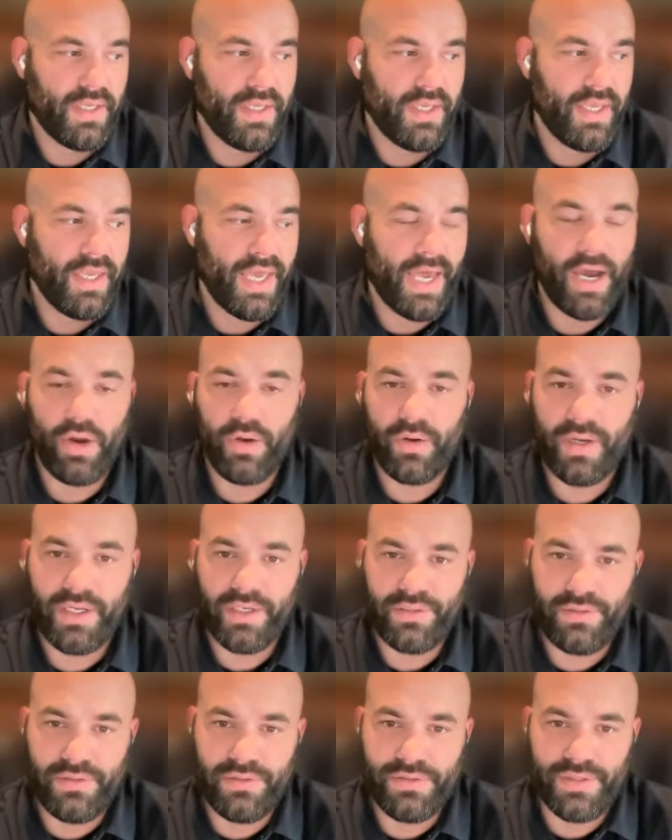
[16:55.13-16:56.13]
our end
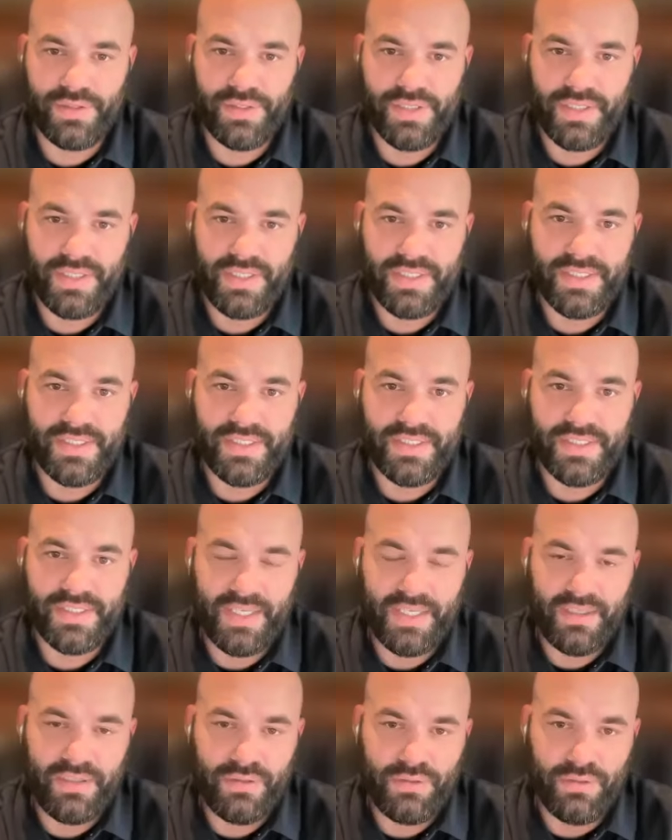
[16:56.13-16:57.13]
users, and this is
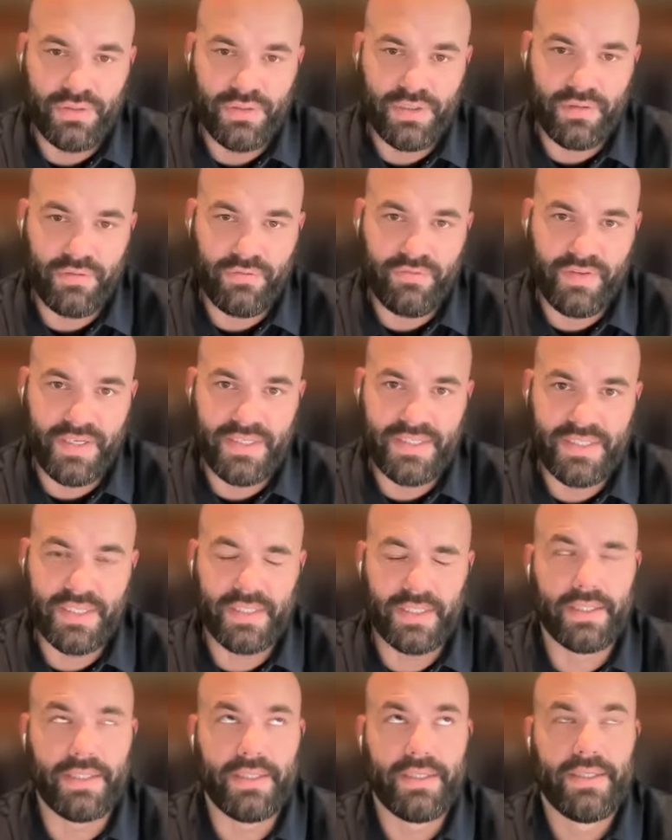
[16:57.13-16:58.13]
user
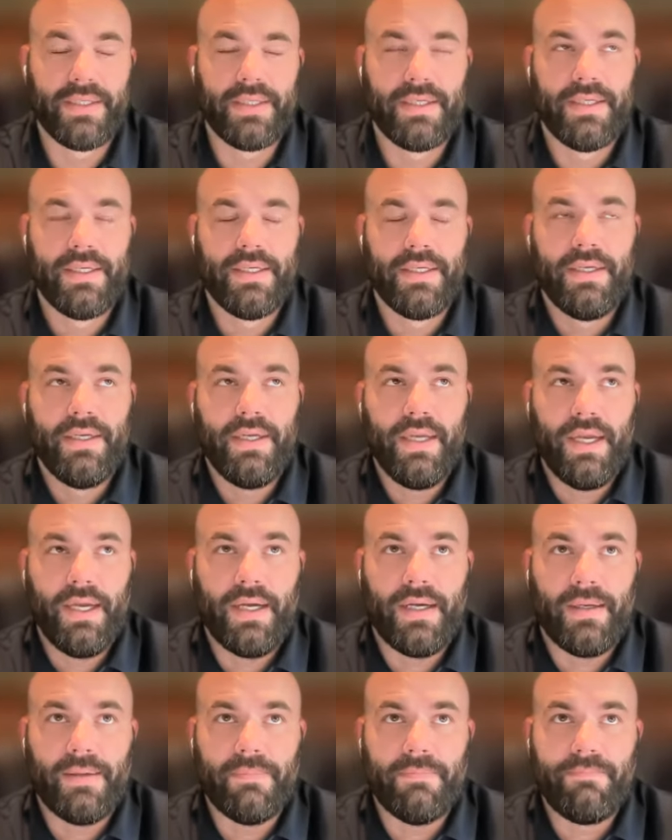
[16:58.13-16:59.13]
facing.
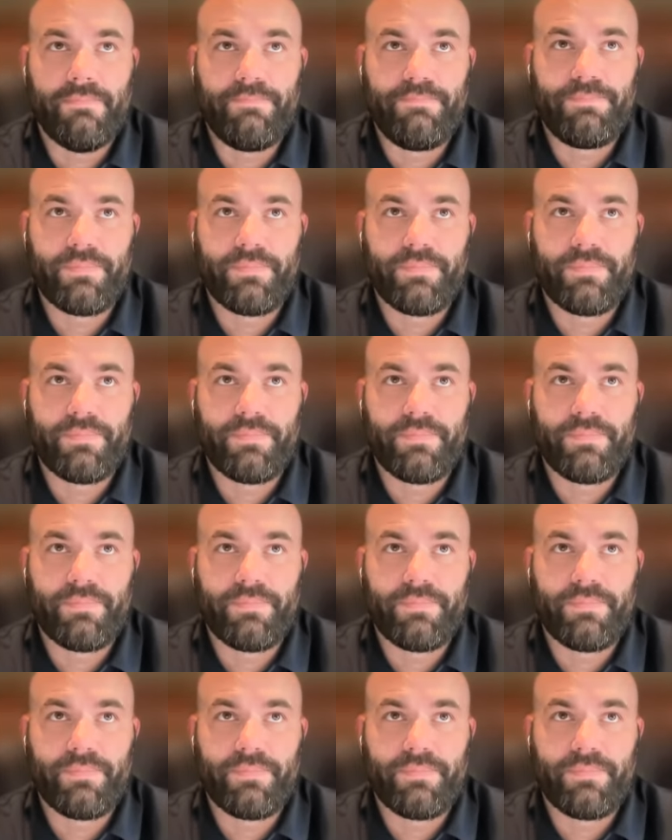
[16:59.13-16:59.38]
Um,